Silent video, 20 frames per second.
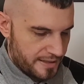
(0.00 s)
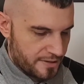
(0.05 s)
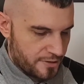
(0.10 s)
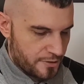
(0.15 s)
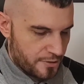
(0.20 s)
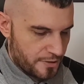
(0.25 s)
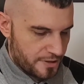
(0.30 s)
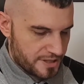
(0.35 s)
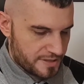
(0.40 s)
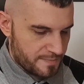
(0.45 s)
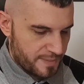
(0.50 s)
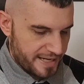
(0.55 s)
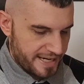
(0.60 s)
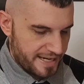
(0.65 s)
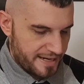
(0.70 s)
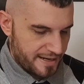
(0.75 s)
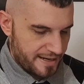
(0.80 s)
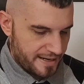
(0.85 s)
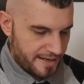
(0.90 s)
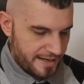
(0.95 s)
Curtis
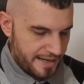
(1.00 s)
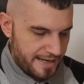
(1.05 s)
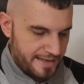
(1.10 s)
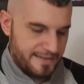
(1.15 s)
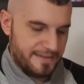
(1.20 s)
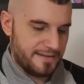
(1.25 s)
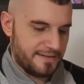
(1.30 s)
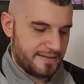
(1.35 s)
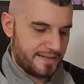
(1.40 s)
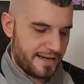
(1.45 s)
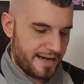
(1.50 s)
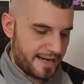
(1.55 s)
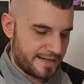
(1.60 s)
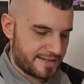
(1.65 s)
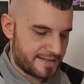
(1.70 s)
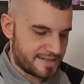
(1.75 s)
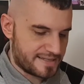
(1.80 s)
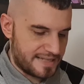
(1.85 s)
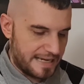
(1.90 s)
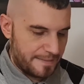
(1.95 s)
Blaydes, they had
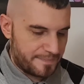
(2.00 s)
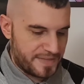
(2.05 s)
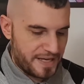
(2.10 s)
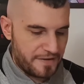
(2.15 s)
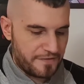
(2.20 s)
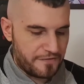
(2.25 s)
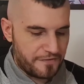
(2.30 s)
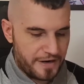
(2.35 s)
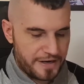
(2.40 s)
to stop that